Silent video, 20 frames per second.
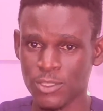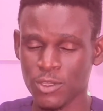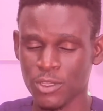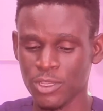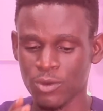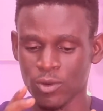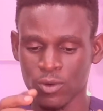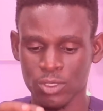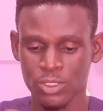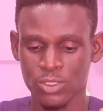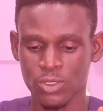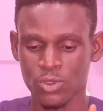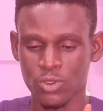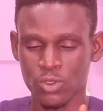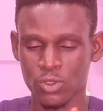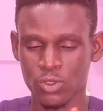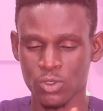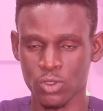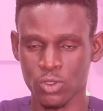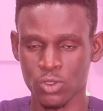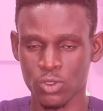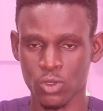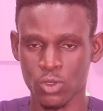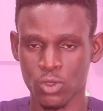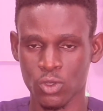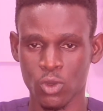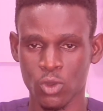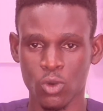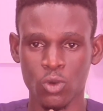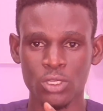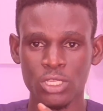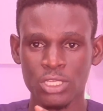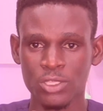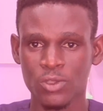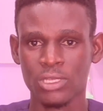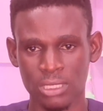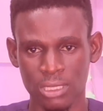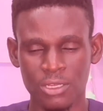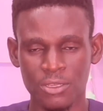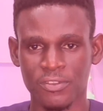story was only talking about the
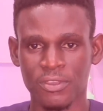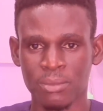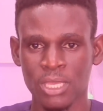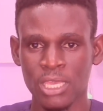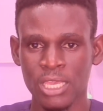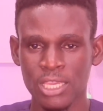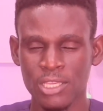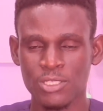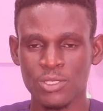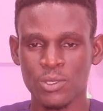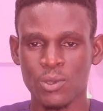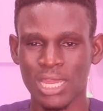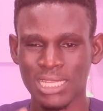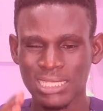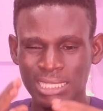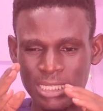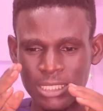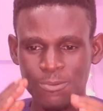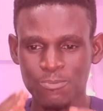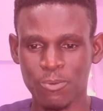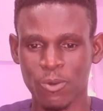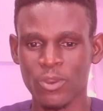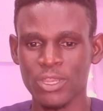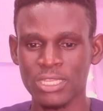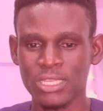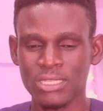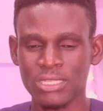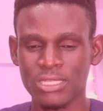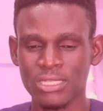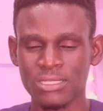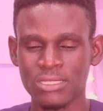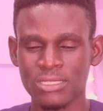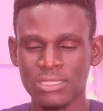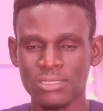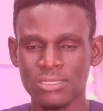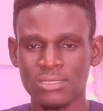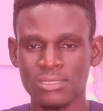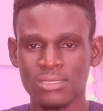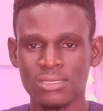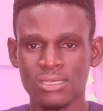three of them. So at this point,
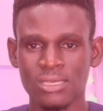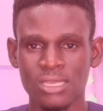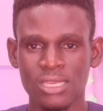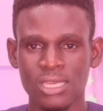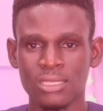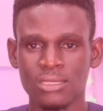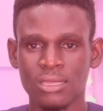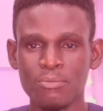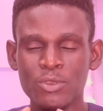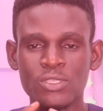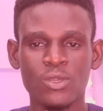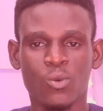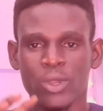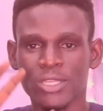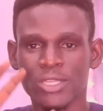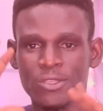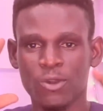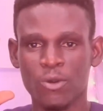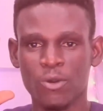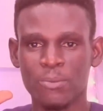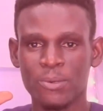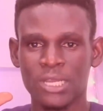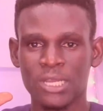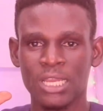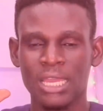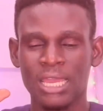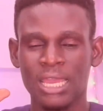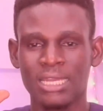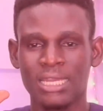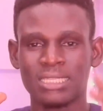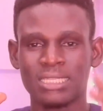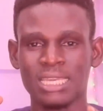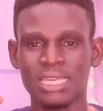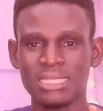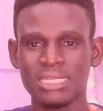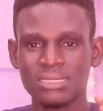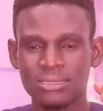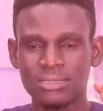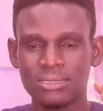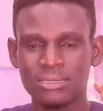the music went up, and
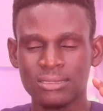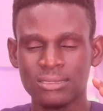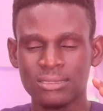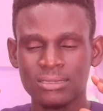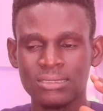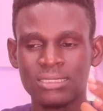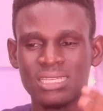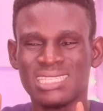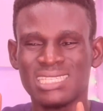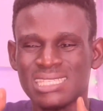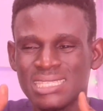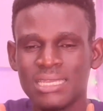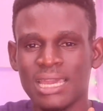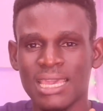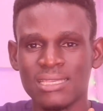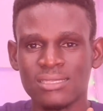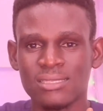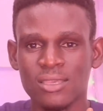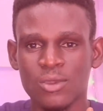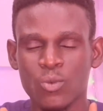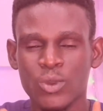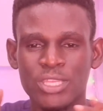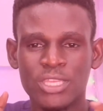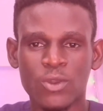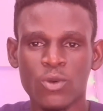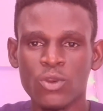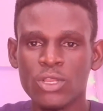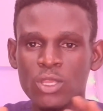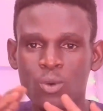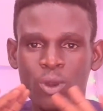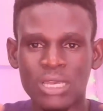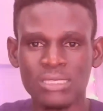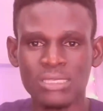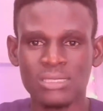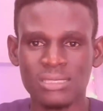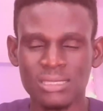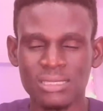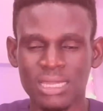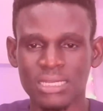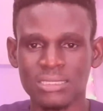then these three guys were the only ones
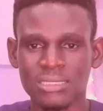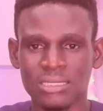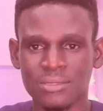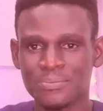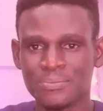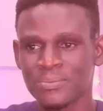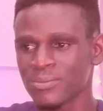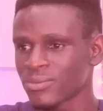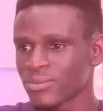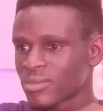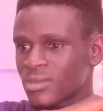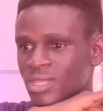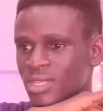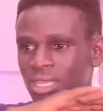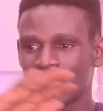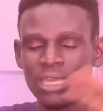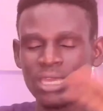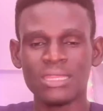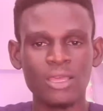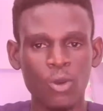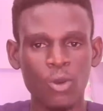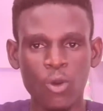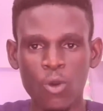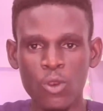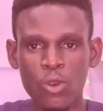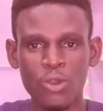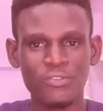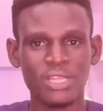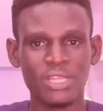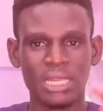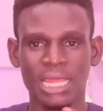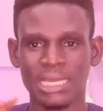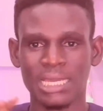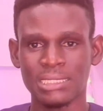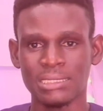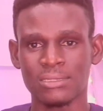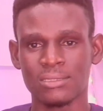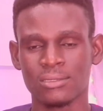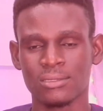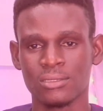standing in the whole of the
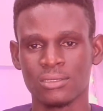land.